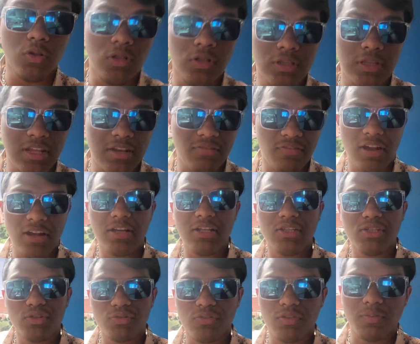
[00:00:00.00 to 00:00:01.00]
the
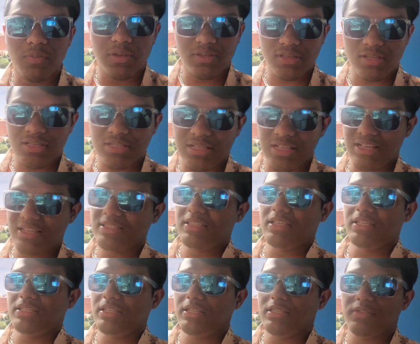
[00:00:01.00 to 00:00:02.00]
advantage of the business class
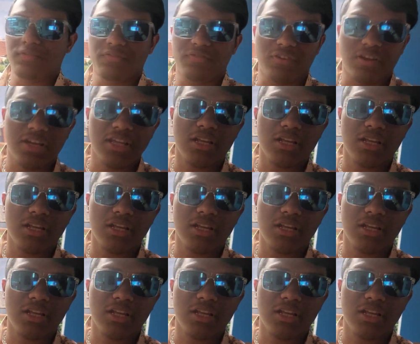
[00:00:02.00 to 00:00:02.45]
is it's very